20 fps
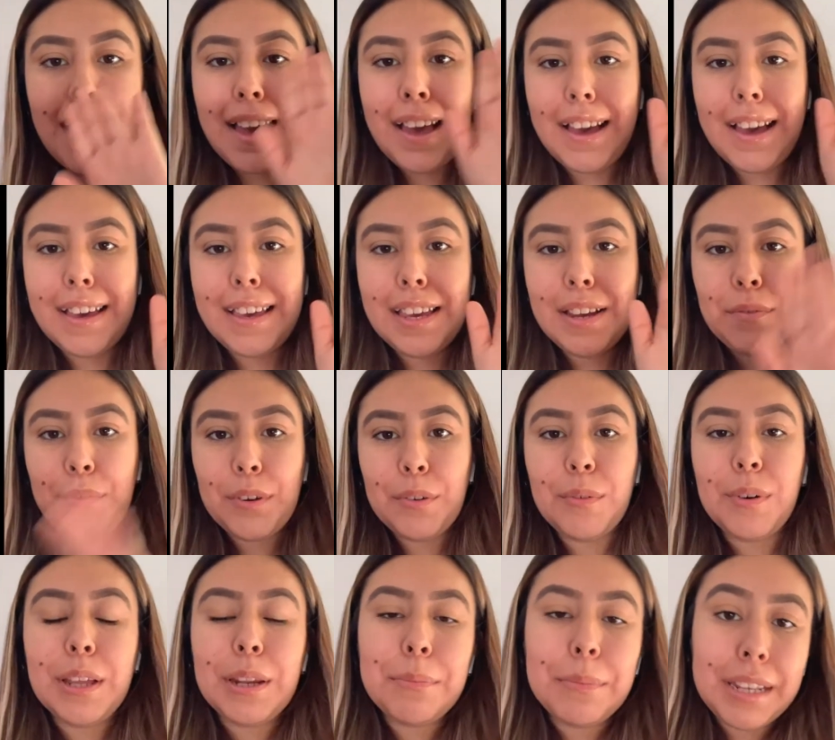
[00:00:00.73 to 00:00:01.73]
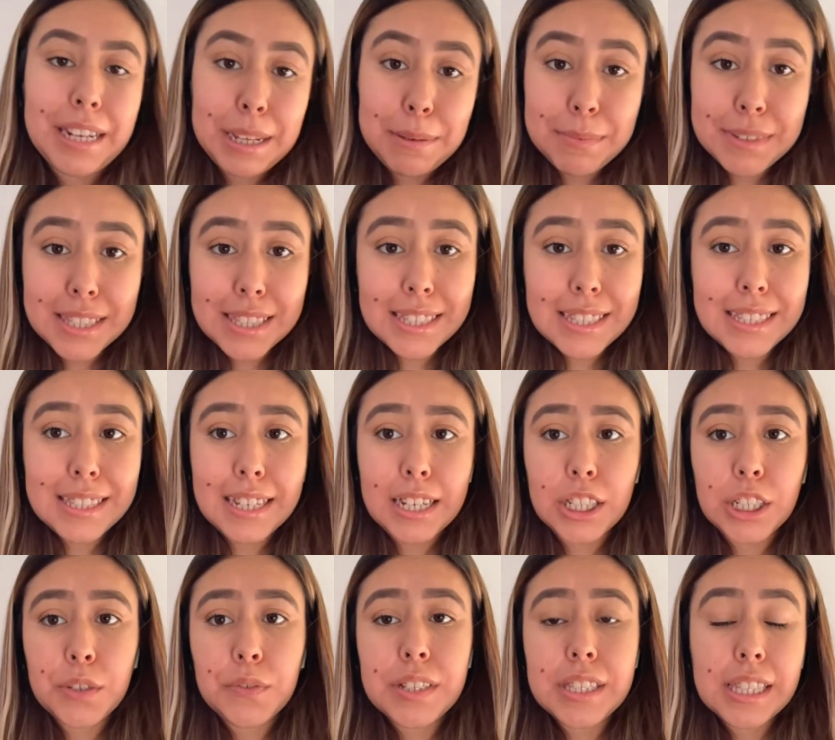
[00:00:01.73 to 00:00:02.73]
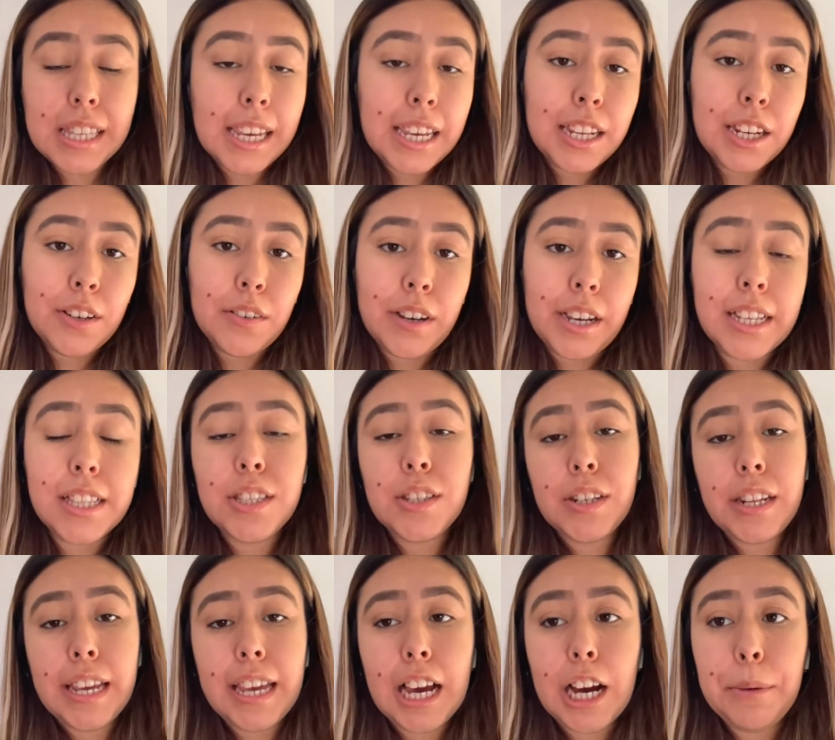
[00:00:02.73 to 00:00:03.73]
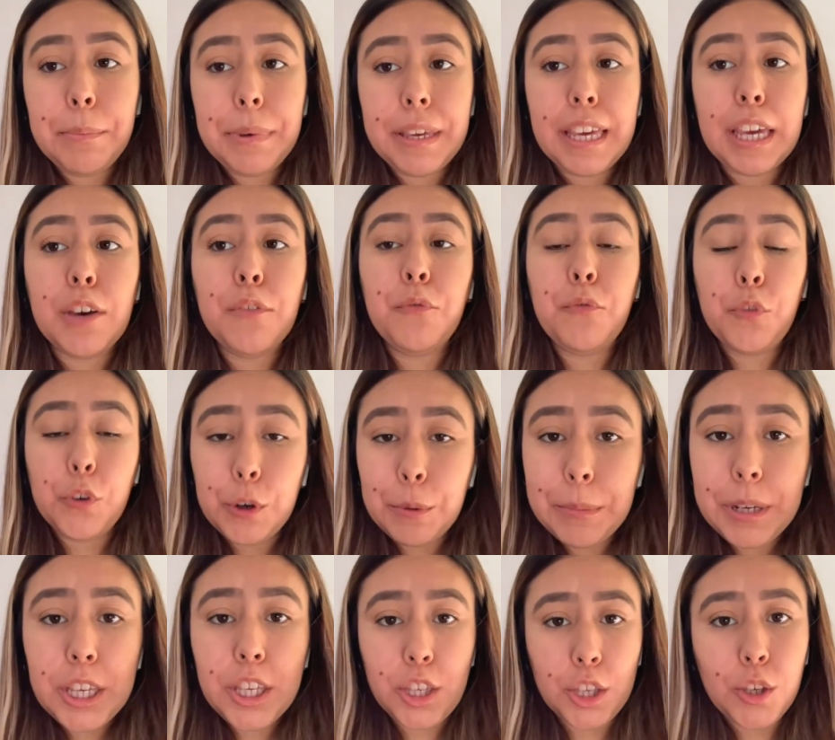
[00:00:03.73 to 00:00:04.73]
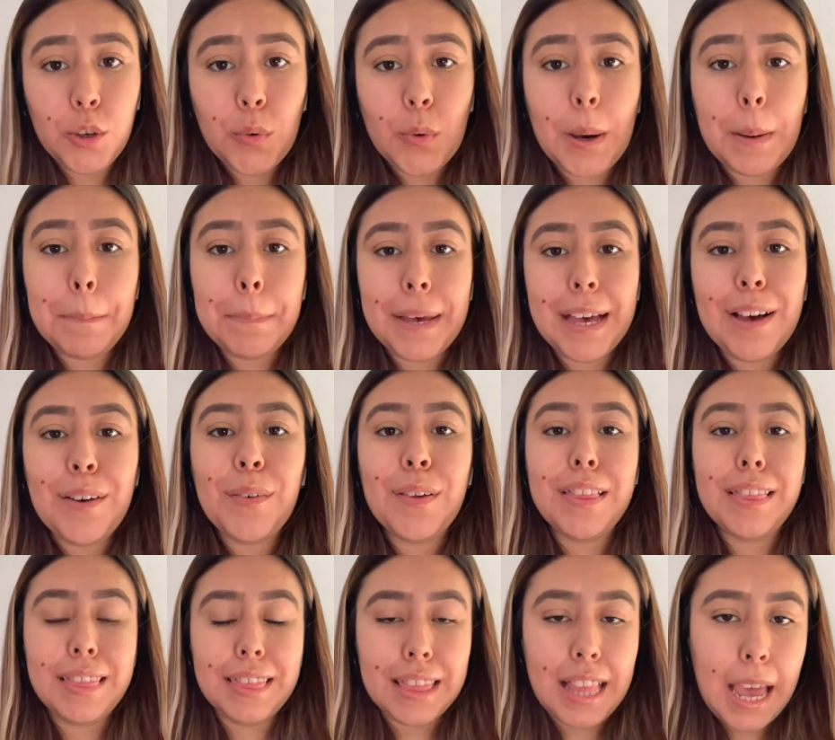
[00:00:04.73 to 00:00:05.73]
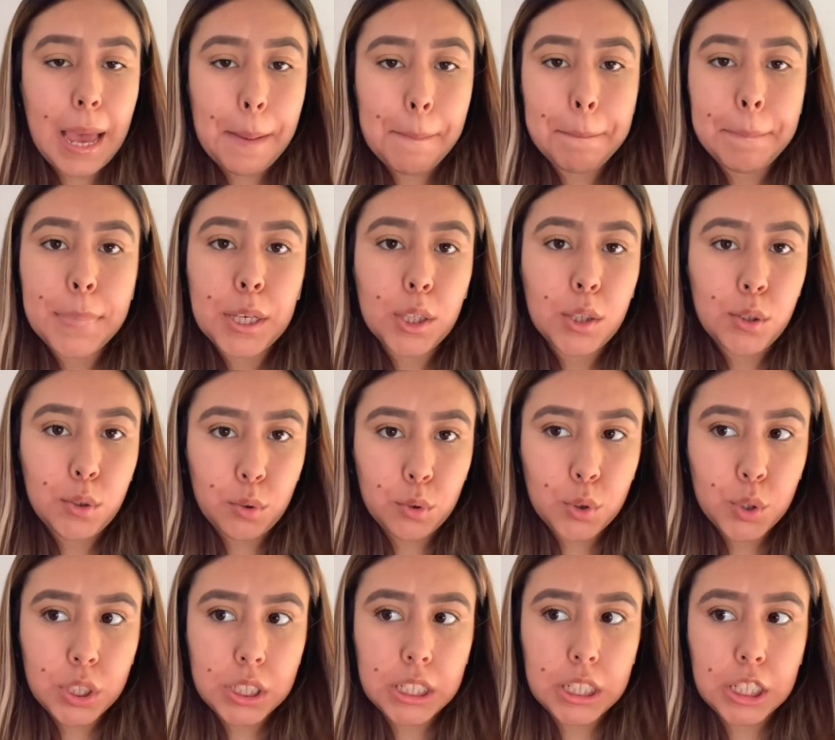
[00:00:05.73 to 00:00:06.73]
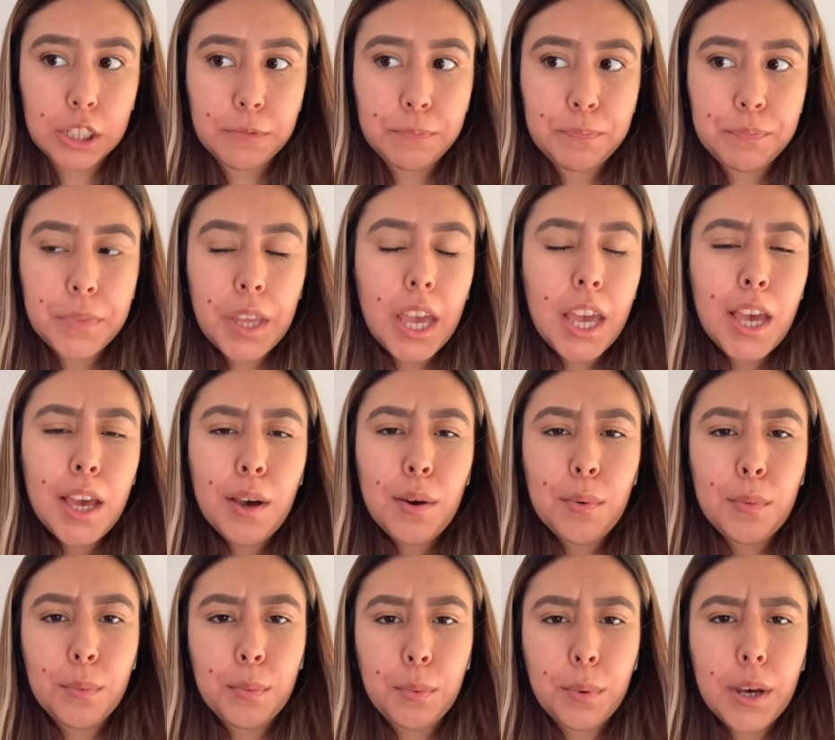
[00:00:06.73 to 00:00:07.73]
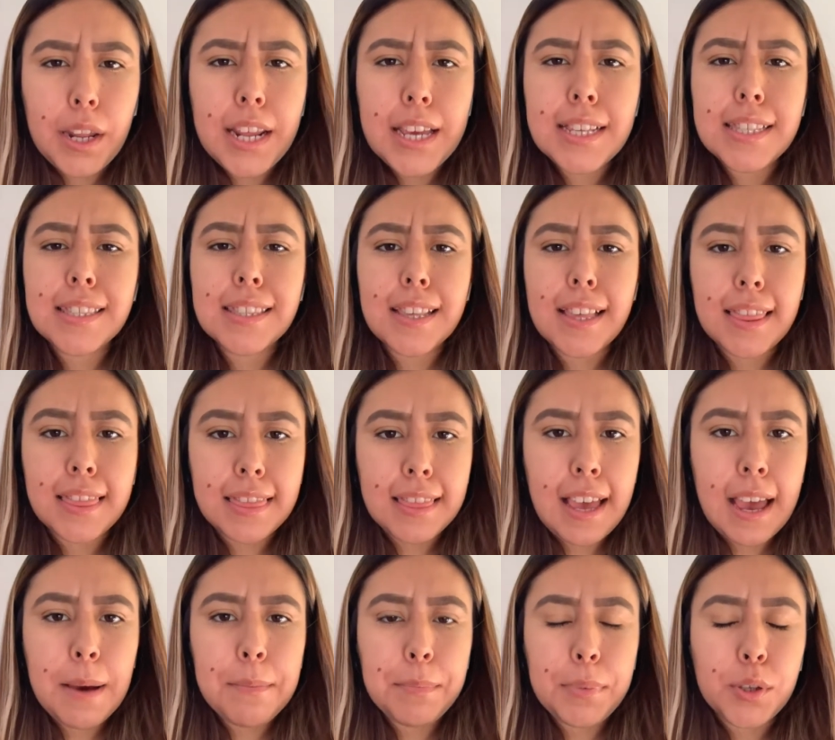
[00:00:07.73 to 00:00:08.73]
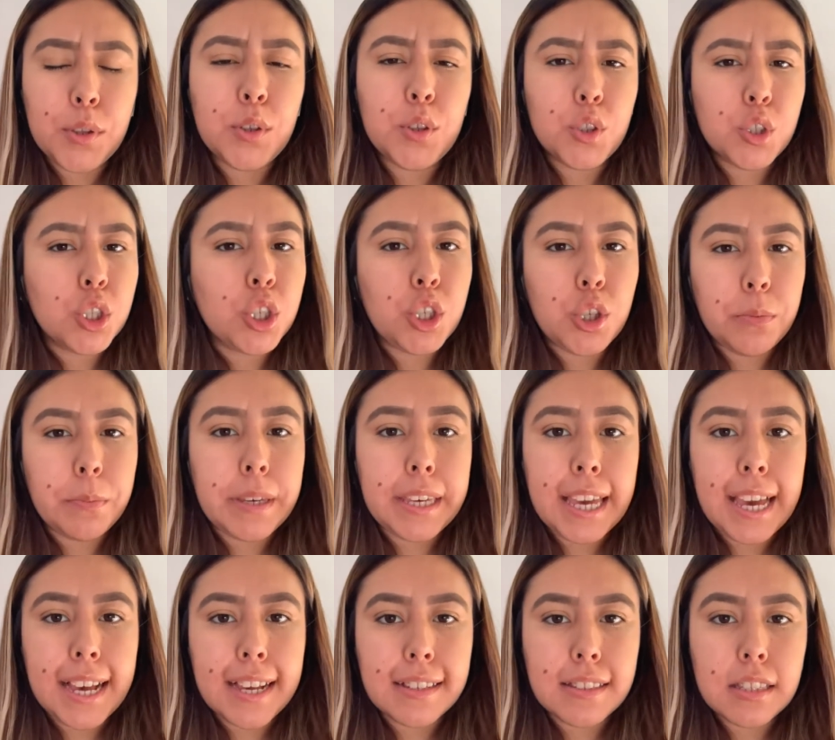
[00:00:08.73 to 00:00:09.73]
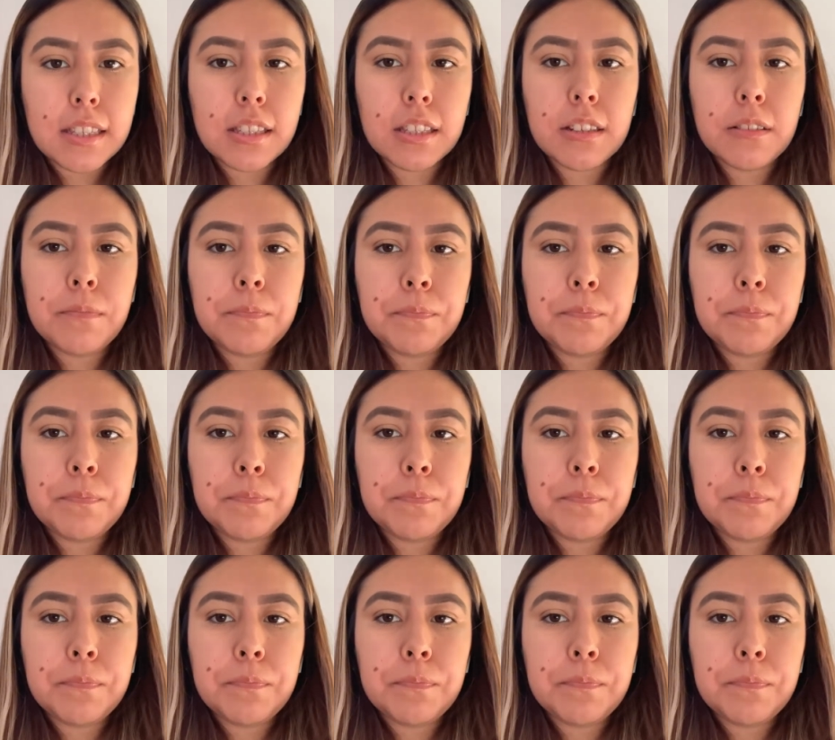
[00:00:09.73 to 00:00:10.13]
Hi everyone, my name is Cassandra Vizcaino and today I'll be informing you about land pollution. What is land pollution, you may ask?